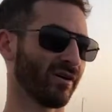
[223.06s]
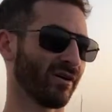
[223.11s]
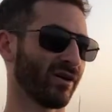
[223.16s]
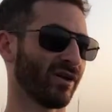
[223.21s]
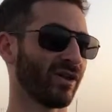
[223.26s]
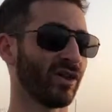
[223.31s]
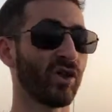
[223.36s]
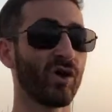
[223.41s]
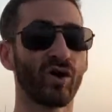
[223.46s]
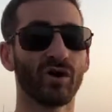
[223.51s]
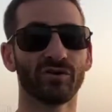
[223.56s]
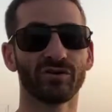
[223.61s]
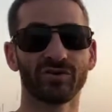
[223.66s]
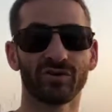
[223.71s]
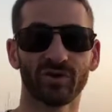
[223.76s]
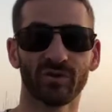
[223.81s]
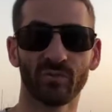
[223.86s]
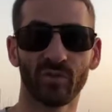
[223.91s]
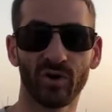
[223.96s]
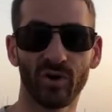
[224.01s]
a
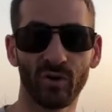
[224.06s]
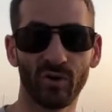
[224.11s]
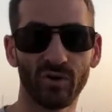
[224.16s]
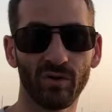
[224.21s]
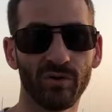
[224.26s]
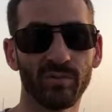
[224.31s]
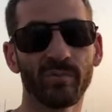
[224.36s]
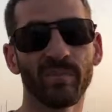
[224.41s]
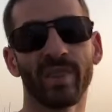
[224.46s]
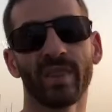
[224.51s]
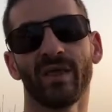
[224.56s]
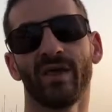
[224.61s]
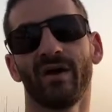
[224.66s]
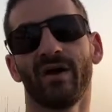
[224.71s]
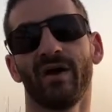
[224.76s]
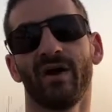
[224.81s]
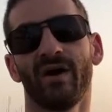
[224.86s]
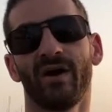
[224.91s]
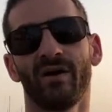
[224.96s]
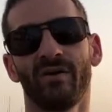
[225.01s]
long-term goal
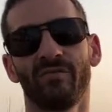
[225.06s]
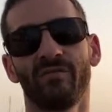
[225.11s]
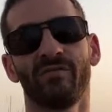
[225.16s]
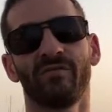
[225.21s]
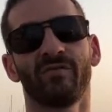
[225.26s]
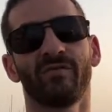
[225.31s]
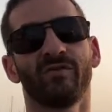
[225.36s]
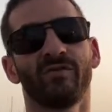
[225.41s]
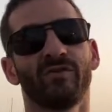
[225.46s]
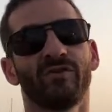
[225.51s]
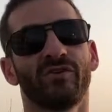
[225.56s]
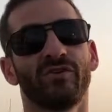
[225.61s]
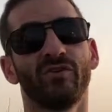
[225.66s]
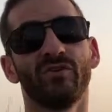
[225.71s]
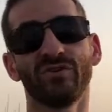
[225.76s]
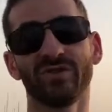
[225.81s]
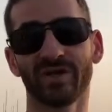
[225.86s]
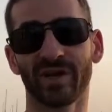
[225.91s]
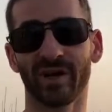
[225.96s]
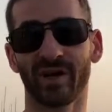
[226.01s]
of
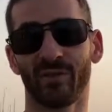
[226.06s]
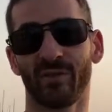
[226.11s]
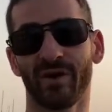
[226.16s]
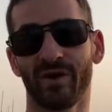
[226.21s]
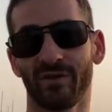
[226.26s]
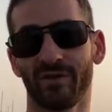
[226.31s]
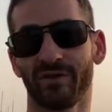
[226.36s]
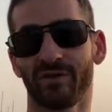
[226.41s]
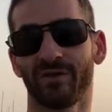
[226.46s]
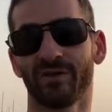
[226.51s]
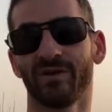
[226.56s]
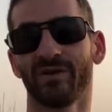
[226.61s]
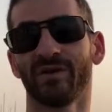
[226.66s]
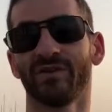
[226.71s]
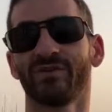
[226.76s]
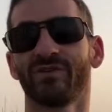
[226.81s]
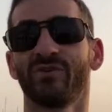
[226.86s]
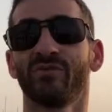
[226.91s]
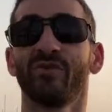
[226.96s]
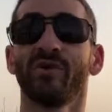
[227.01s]
using our wealth
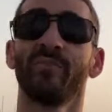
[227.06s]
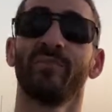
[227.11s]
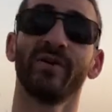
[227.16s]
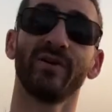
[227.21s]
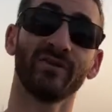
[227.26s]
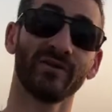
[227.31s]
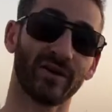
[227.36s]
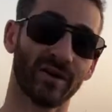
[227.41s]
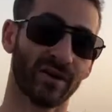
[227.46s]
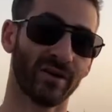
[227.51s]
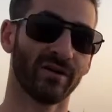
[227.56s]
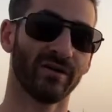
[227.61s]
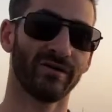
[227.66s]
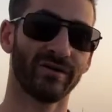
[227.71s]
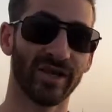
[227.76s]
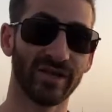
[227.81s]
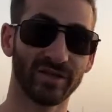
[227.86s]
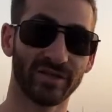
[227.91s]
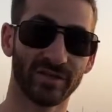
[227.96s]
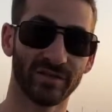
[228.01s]
to rebuild our
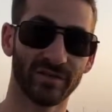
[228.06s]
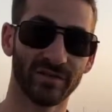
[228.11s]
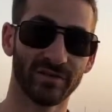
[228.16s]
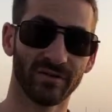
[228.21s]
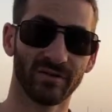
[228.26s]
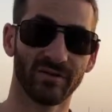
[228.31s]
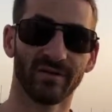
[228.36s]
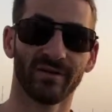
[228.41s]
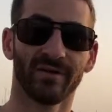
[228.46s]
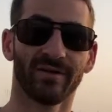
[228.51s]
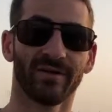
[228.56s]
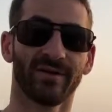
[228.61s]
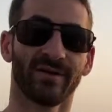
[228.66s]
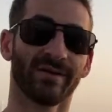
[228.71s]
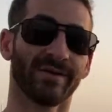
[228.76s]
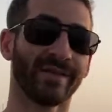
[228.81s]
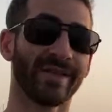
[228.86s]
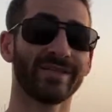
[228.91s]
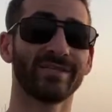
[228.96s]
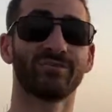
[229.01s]
nation,
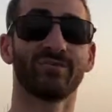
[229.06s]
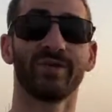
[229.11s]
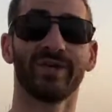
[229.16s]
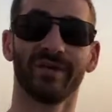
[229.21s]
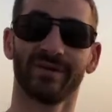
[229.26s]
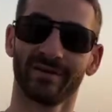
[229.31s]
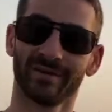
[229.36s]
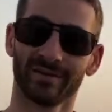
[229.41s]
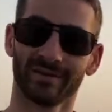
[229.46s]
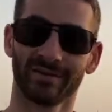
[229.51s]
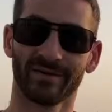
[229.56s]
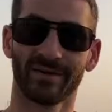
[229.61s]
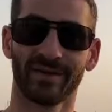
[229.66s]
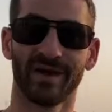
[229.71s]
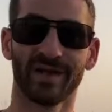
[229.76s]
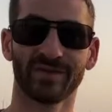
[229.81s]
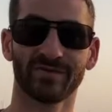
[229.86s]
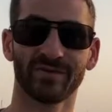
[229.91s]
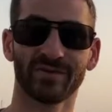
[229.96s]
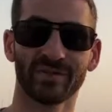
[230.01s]
lest we,
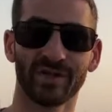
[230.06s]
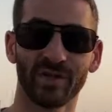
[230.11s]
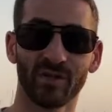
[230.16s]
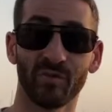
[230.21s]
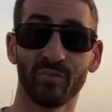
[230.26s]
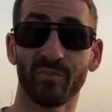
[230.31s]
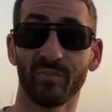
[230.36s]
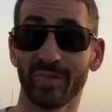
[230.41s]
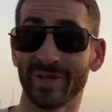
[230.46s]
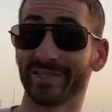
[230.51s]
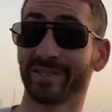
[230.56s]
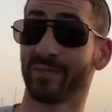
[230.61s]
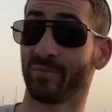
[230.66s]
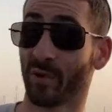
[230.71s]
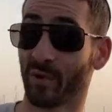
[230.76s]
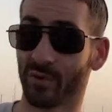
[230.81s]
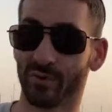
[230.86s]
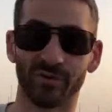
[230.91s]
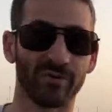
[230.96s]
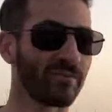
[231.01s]
Chas v'Shalom, miss the
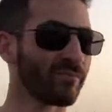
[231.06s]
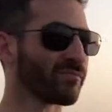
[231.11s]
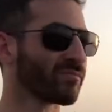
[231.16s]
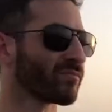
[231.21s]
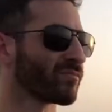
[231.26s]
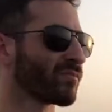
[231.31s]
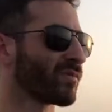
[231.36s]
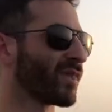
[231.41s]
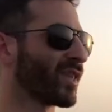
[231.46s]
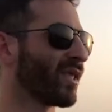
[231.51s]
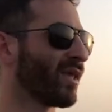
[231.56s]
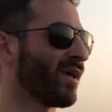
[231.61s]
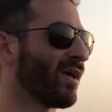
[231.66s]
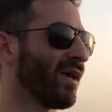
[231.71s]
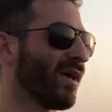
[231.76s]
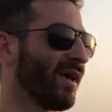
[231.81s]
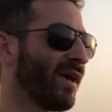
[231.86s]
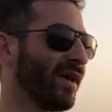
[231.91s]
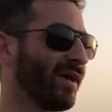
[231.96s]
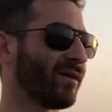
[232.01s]
boat.
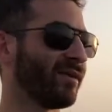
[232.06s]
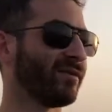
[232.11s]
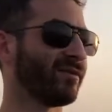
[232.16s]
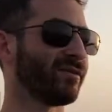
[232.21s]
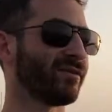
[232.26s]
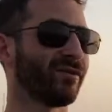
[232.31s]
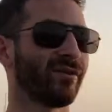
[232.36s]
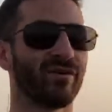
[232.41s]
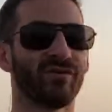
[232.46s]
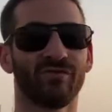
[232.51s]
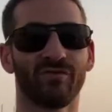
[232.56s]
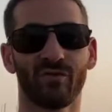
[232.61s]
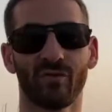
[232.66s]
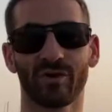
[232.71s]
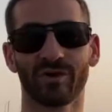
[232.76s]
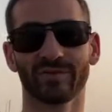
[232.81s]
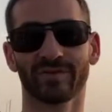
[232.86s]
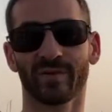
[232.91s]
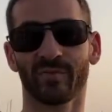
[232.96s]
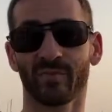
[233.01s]
And of
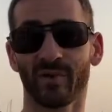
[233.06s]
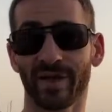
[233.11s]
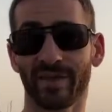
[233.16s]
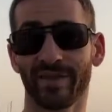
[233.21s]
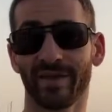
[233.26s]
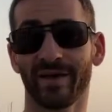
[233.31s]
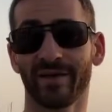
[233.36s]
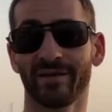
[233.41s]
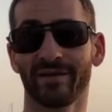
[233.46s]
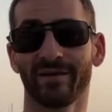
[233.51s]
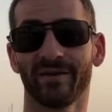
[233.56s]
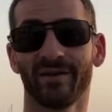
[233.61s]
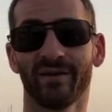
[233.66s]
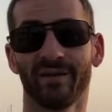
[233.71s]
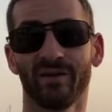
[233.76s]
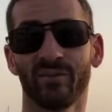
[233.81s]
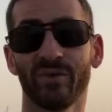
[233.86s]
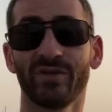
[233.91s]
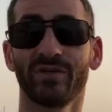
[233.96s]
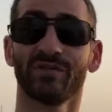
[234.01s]
course, I pray that
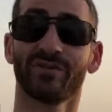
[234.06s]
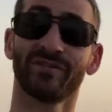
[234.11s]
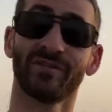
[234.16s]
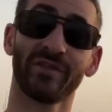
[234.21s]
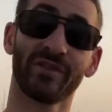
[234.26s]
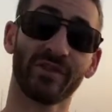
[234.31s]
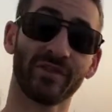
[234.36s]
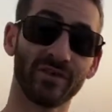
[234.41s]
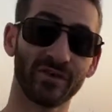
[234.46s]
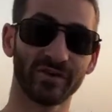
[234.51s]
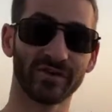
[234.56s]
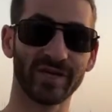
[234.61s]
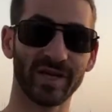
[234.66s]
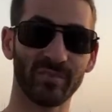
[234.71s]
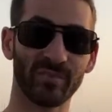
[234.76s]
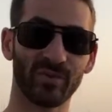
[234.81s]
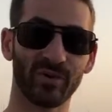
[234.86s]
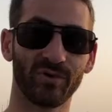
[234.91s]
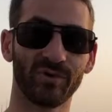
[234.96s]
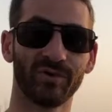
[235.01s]
we shall see the third
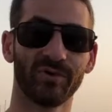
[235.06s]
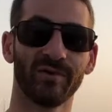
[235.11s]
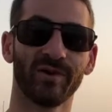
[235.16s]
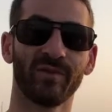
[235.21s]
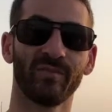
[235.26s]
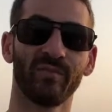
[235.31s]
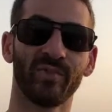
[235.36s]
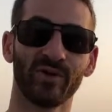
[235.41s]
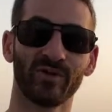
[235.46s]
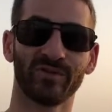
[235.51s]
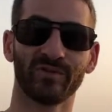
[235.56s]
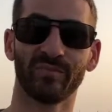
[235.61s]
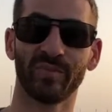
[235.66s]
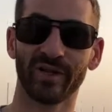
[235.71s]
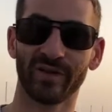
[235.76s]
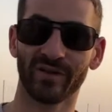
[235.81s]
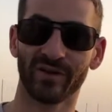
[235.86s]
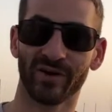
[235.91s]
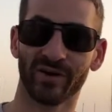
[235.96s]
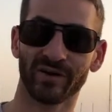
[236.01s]
temple built
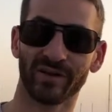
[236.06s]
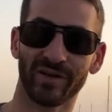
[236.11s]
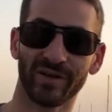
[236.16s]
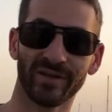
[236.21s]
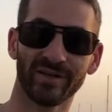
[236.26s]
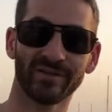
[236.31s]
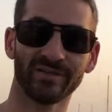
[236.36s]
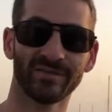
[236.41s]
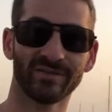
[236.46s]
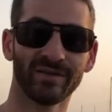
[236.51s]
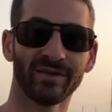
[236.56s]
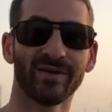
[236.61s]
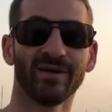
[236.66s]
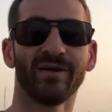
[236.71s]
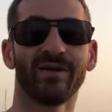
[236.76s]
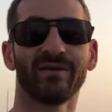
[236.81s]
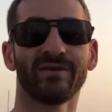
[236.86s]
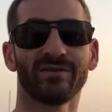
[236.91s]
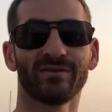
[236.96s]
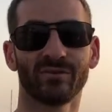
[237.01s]
speedily in our days.
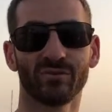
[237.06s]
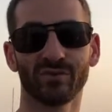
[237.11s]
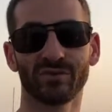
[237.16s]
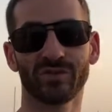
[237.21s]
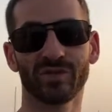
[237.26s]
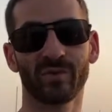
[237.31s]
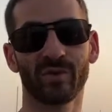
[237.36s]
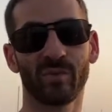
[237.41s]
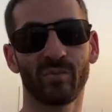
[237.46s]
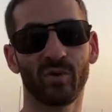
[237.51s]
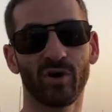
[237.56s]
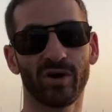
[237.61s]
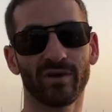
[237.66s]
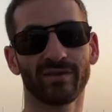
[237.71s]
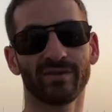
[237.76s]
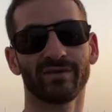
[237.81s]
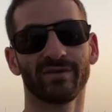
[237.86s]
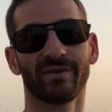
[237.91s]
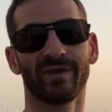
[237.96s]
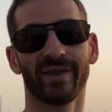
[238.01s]
Rabot,
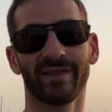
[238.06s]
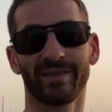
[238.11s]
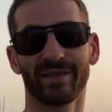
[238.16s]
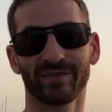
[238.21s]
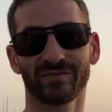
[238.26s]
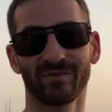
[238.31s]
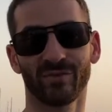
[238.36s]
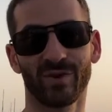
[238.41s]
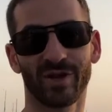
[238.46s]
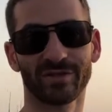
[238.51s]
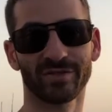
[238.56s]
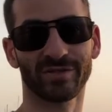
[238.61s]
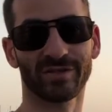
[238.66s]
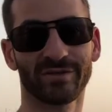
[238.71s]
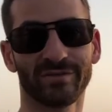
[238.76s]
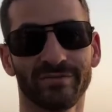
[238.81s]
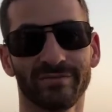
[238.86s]
and thanks for watching.